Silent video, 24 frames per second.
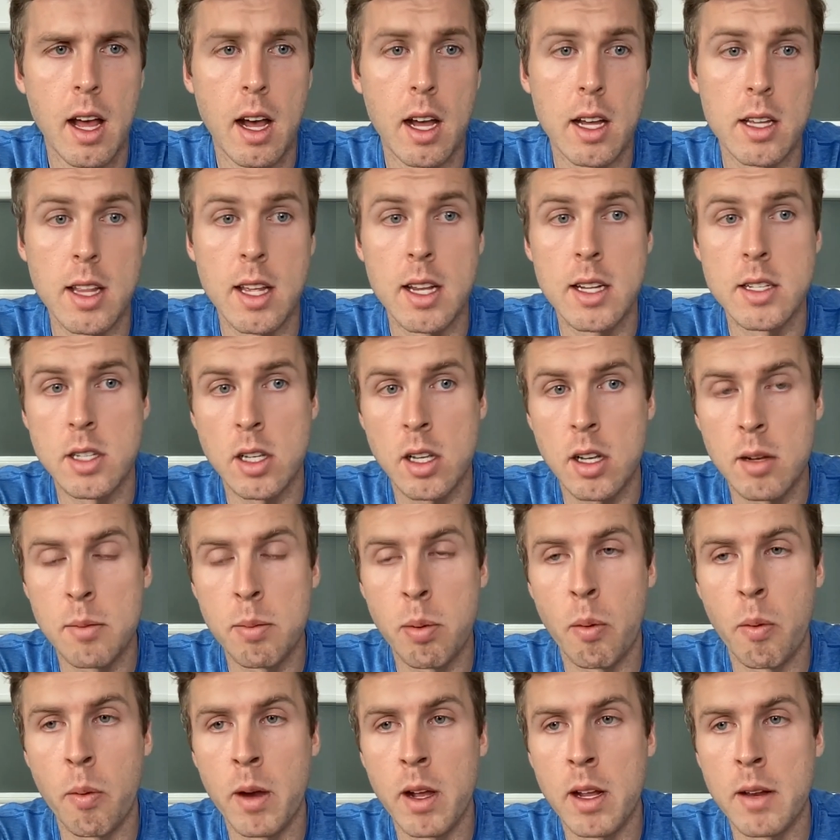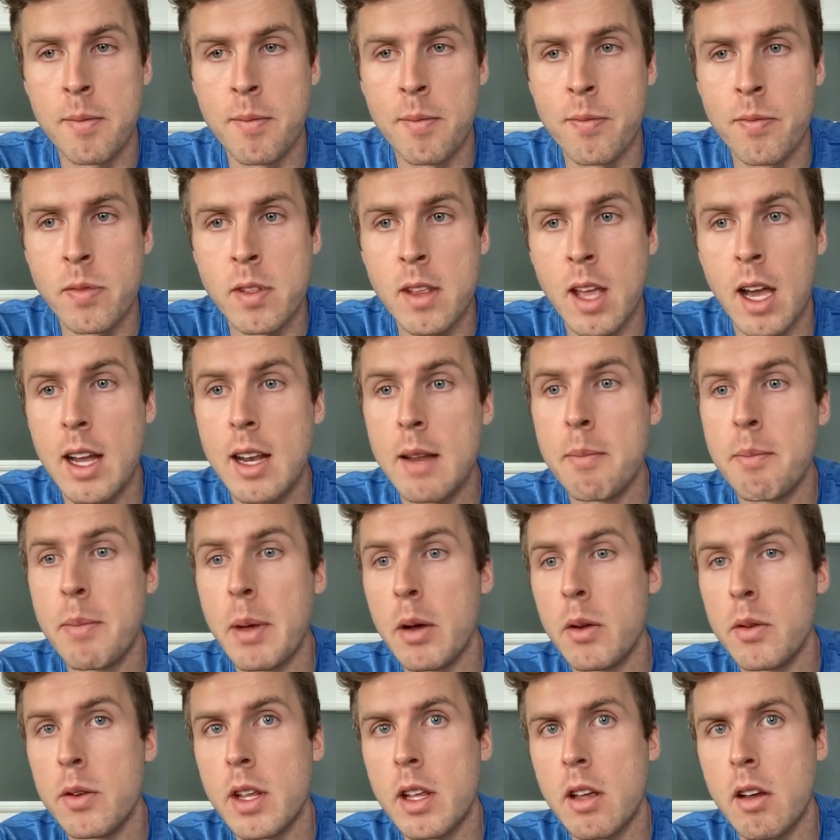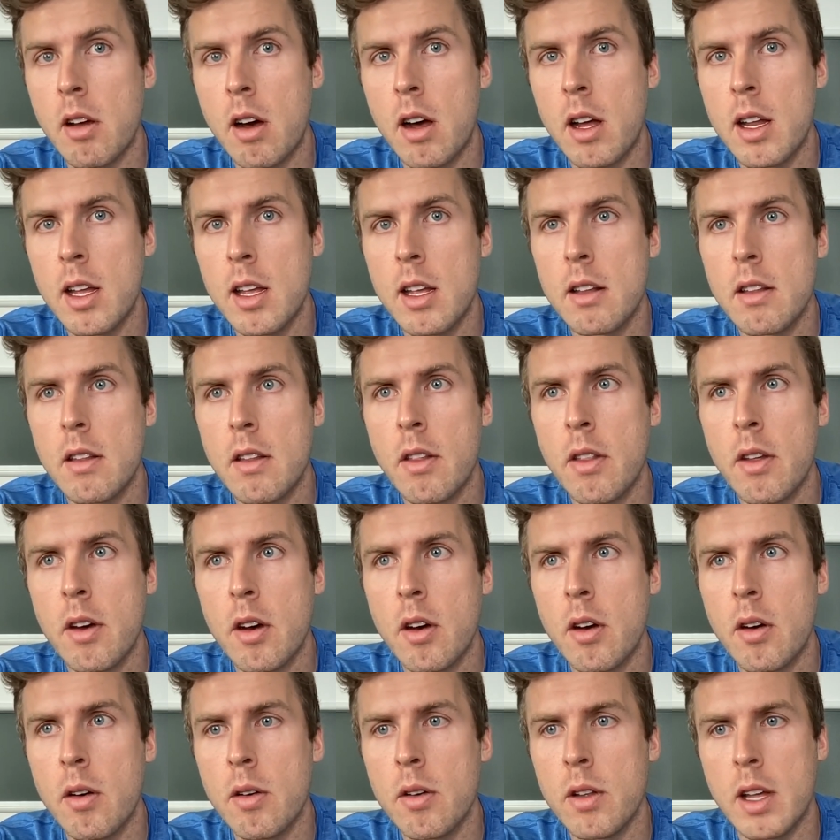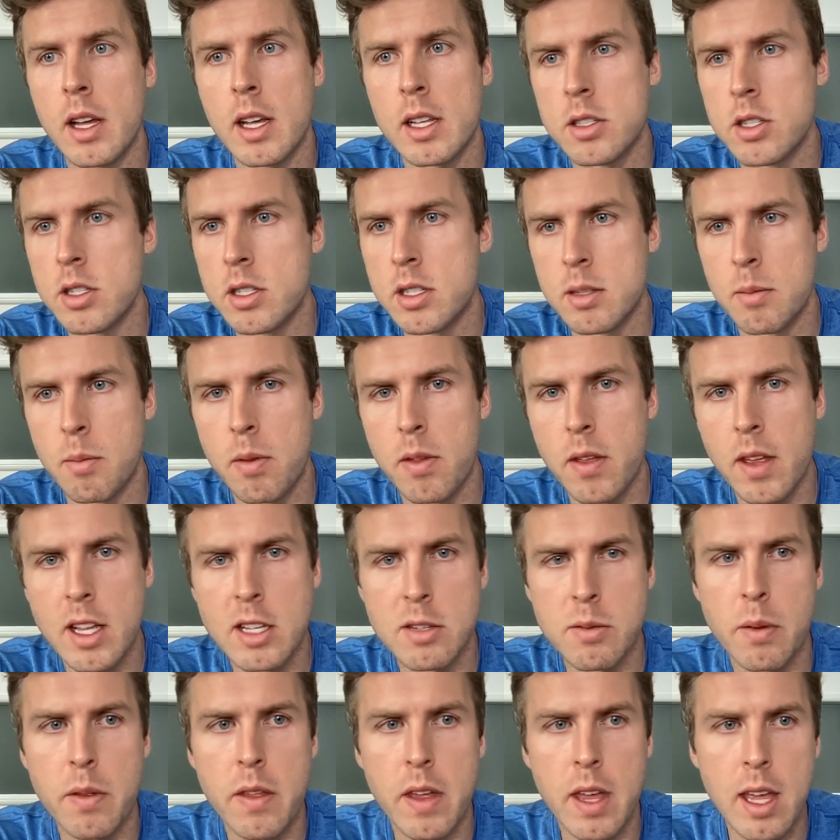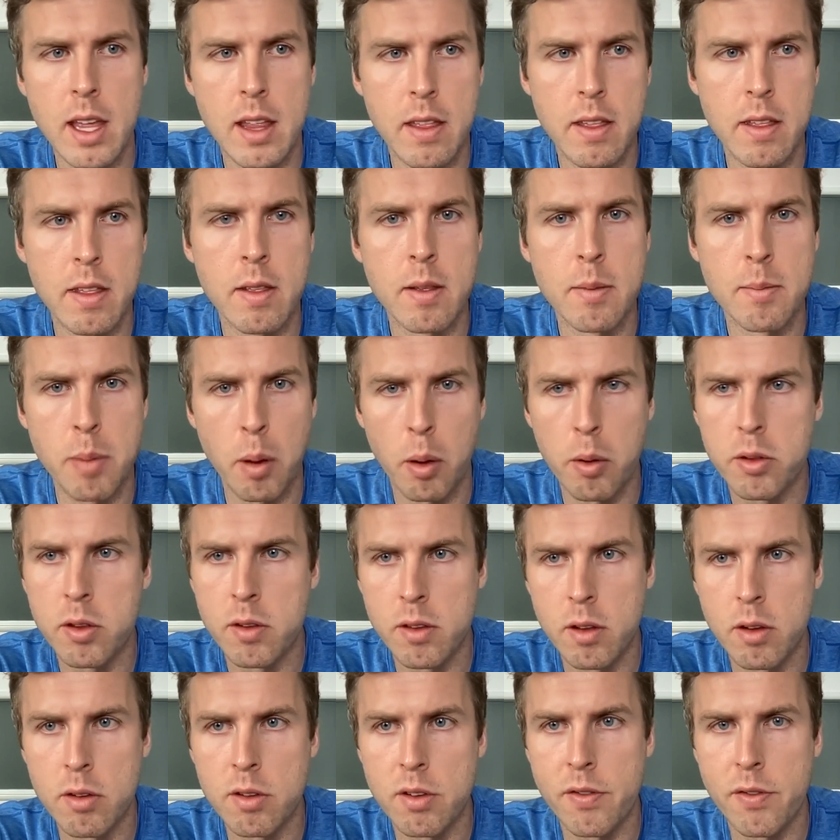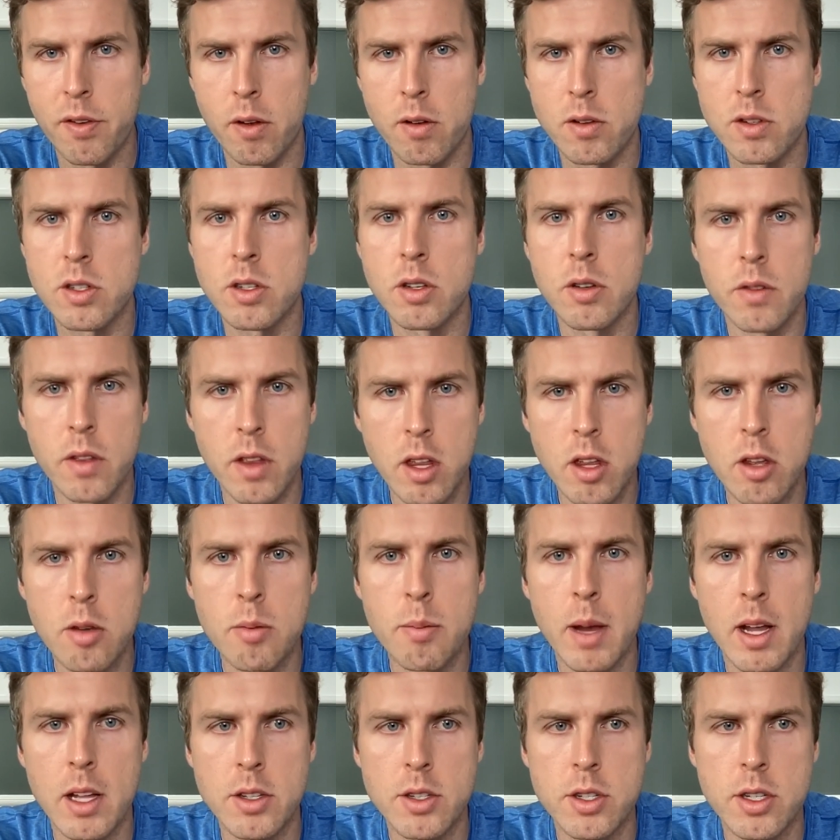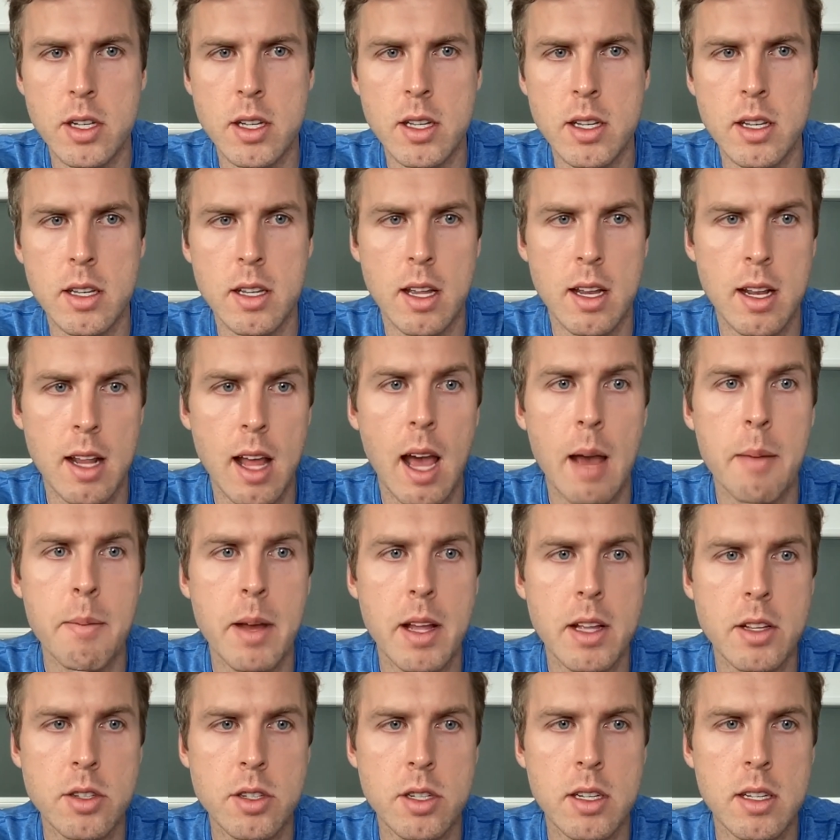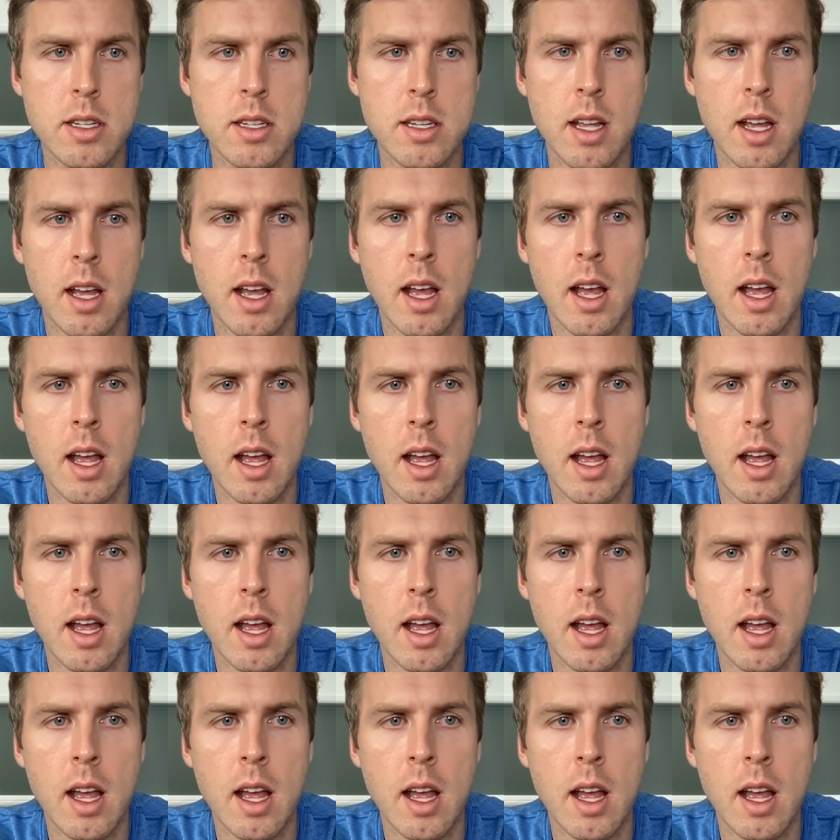That is a good point. Kind of building on it though, like just some things within both of those first two that you mentioned and I mentioned.